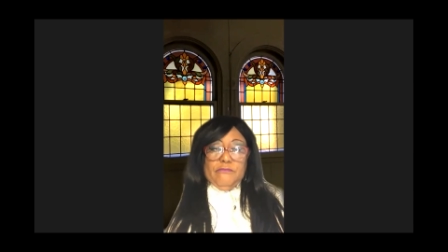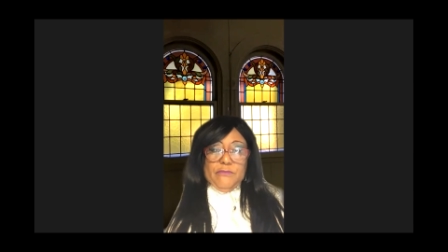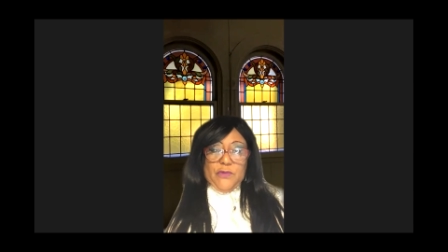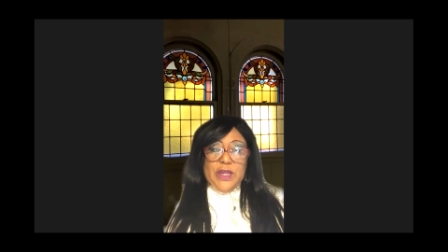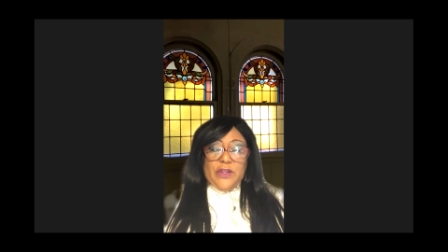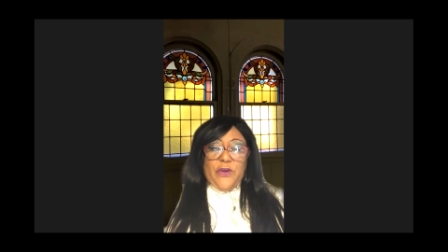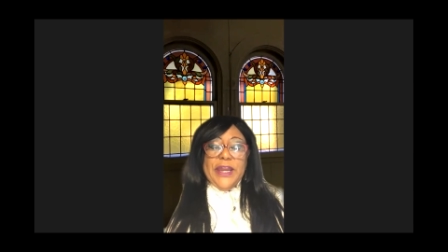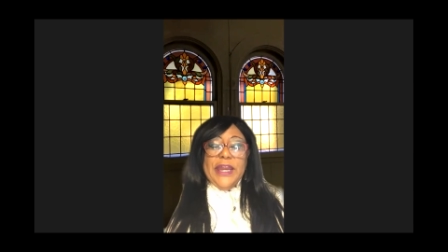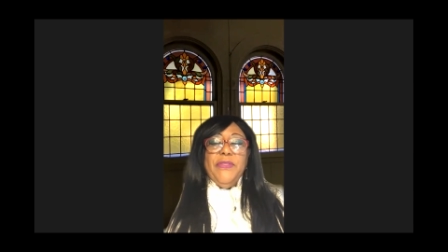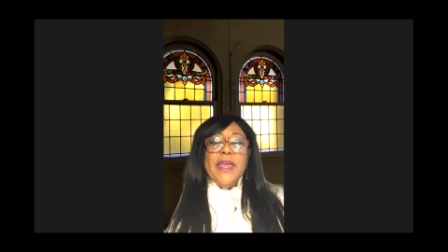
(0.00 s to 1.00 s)
You didn't learn
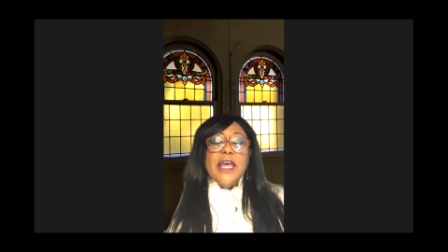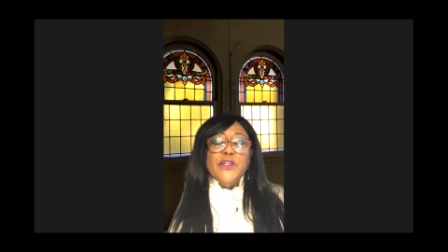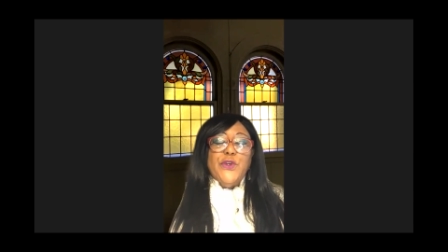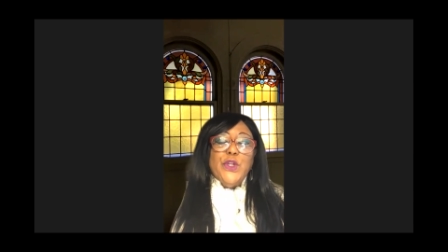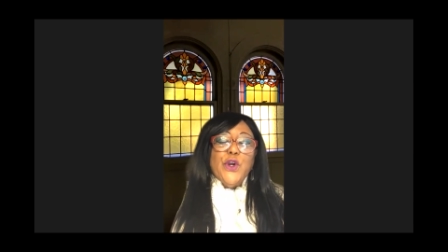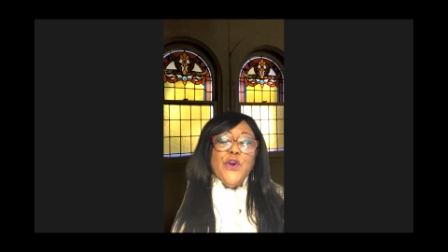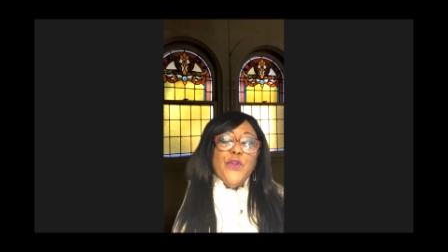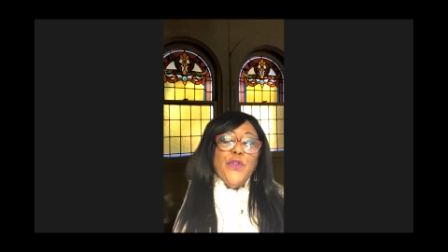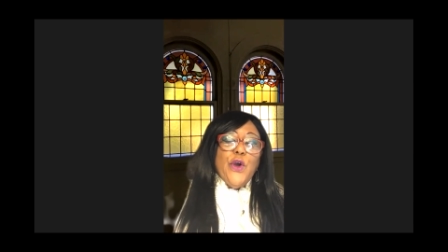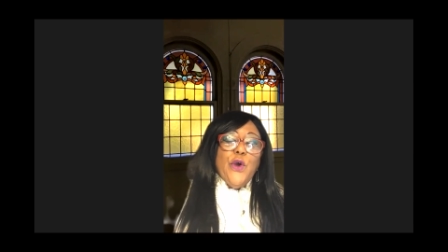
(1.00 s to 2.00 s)
anything else, you
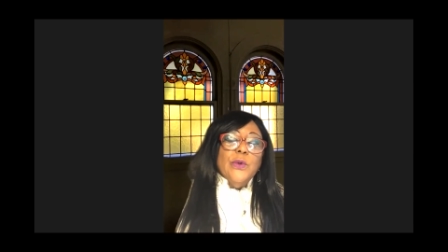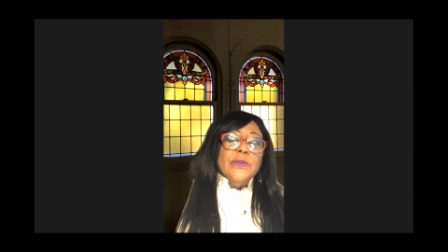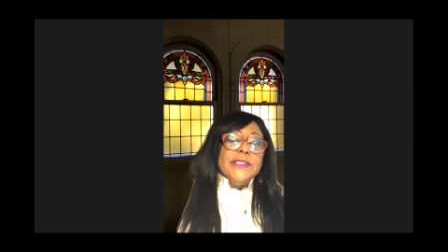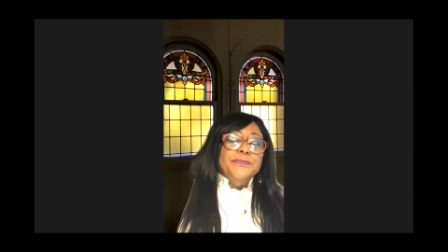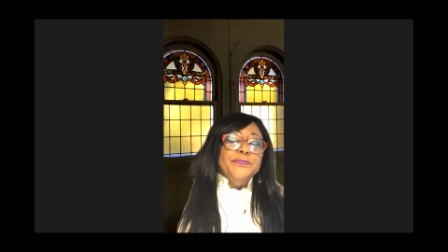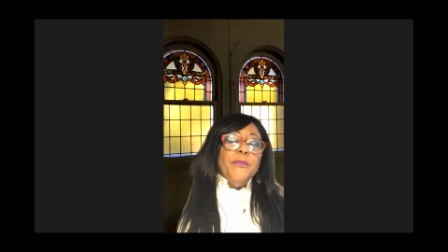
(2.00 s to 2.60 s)
learned those.